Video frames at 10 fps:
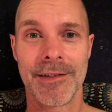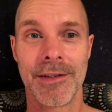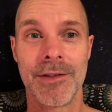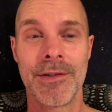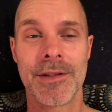
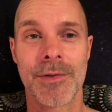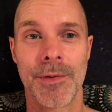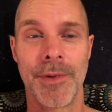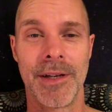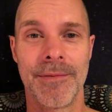do this
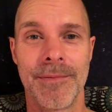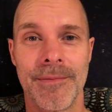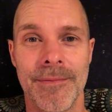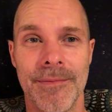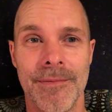with me.
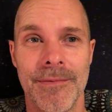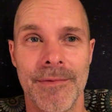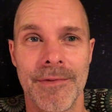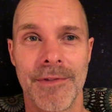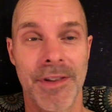
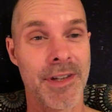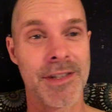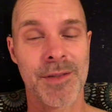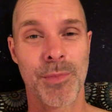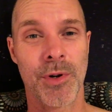I think
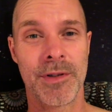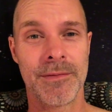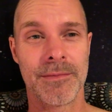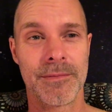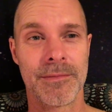it's important.